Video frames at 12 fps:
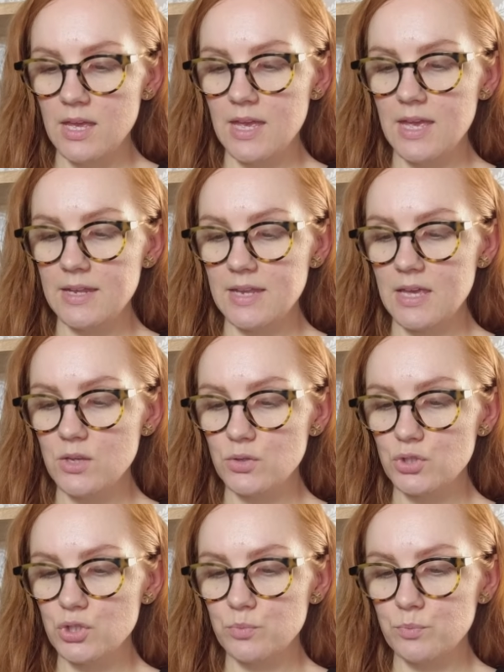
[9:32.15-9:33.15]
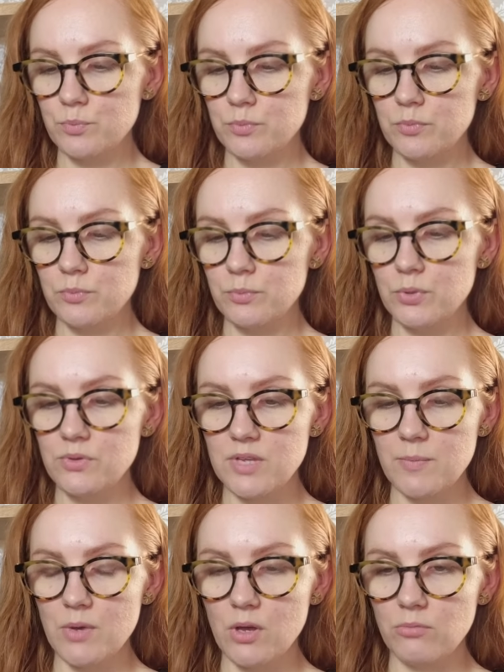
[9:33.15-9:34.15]
and I just put
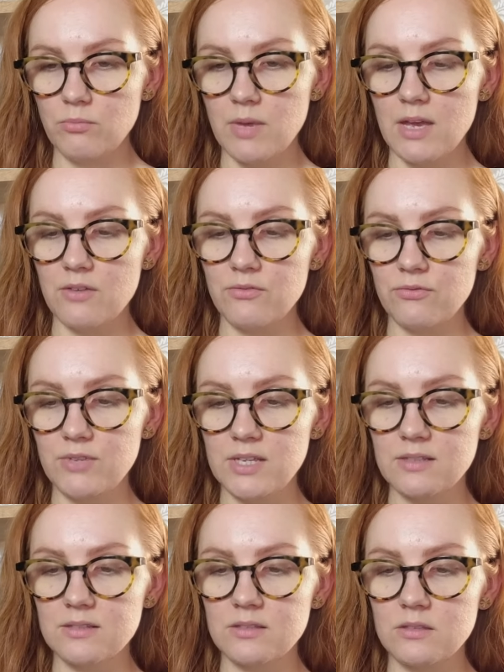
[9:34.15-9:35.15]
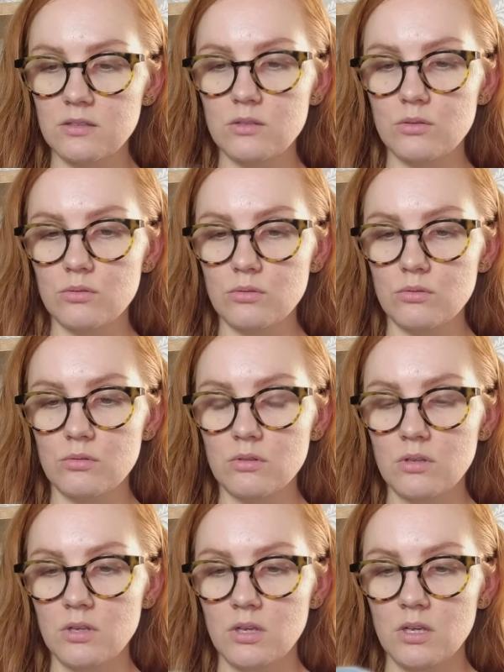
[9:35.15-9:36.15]
them on my feet to
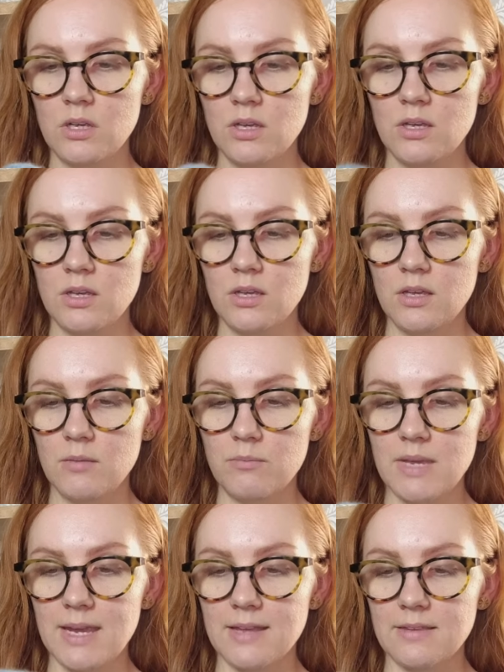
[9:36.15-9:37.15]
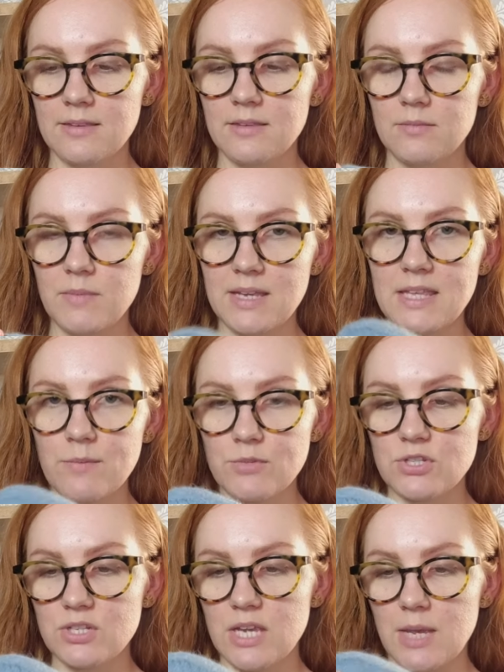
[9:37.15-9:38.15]
make them
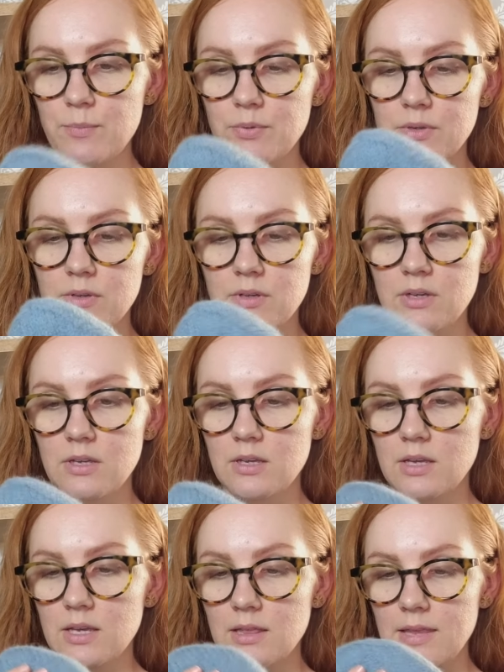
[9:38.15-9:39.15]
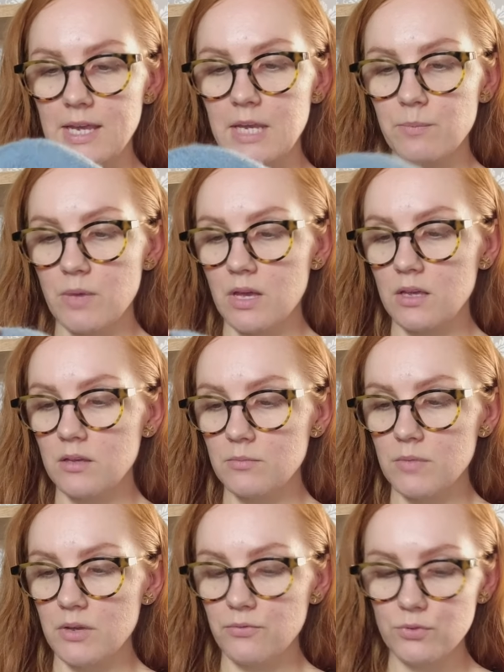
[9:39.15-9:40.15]
shape like
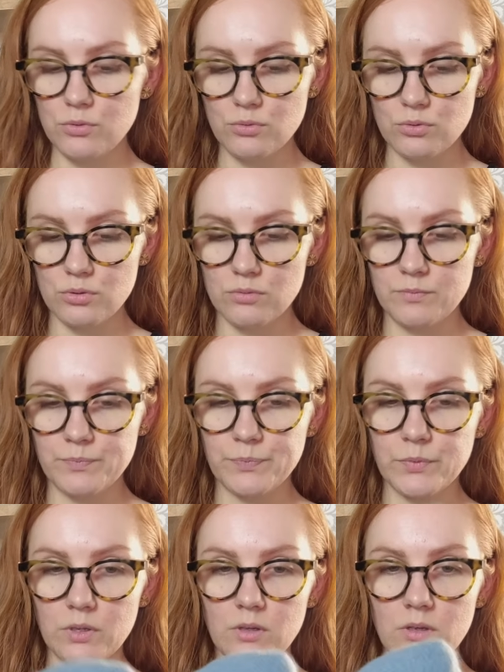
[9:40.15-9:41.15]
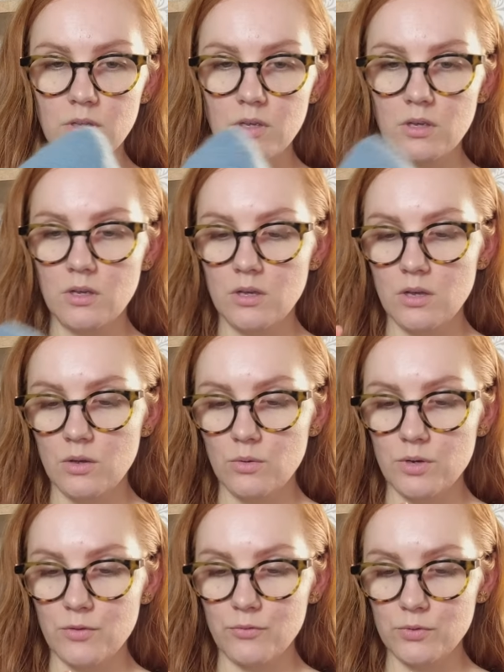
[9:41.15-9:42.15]
my foot,
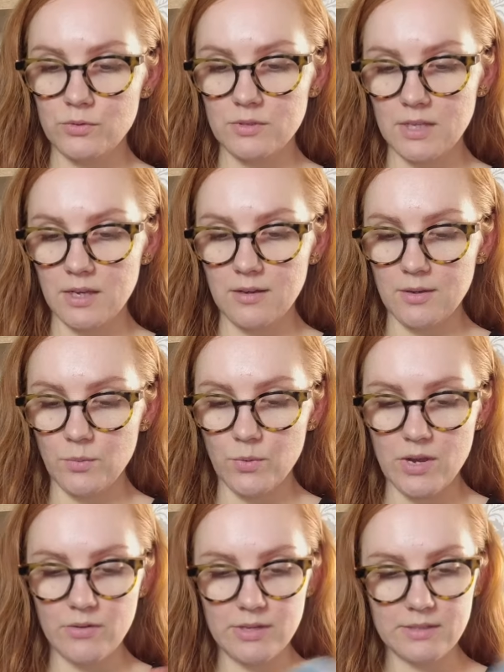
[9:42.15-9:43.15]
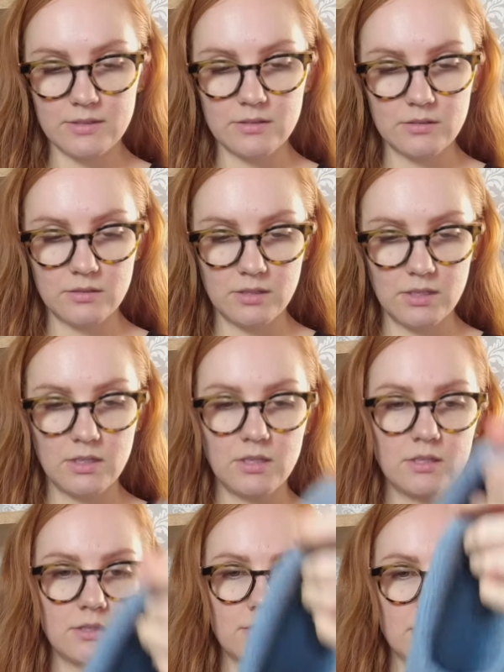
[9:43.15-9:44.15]
or the foot that gonna wear it.
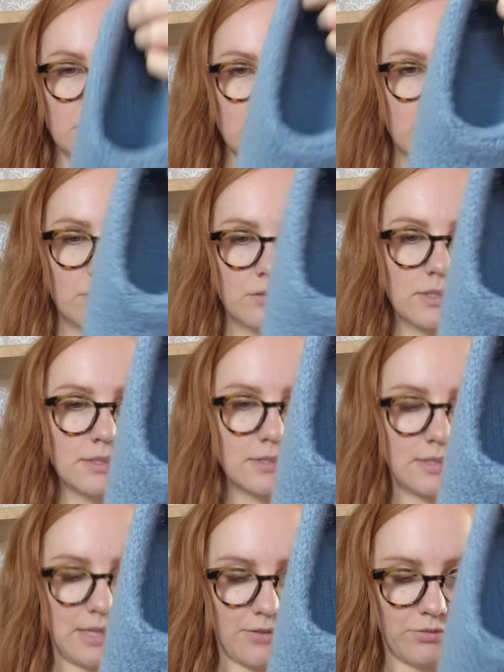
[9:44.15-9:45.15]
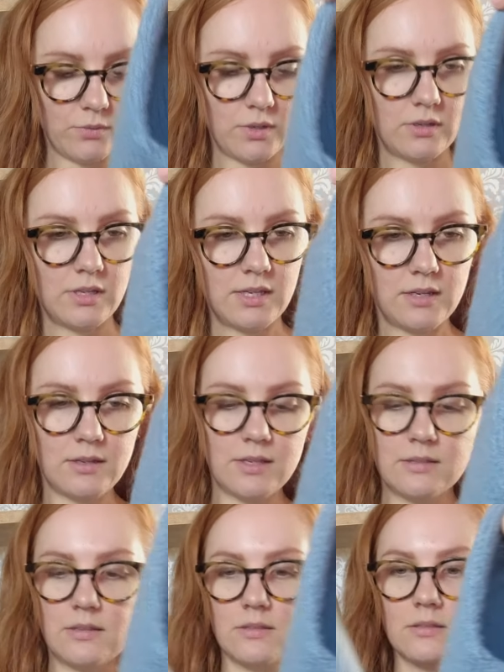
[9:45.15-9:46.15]
So this is the left one and
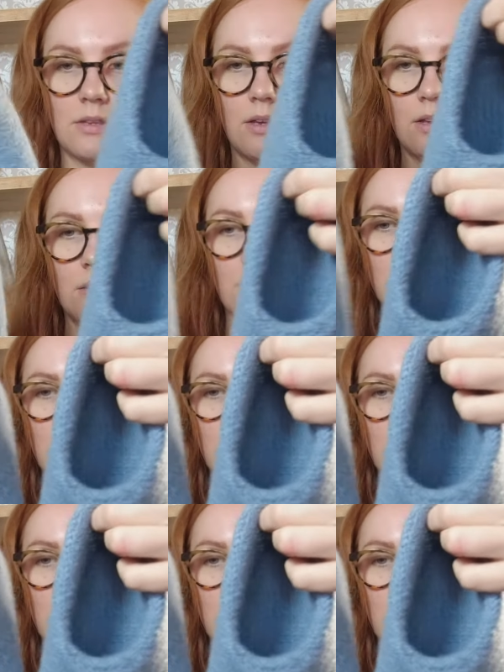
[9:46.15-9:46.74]
this is the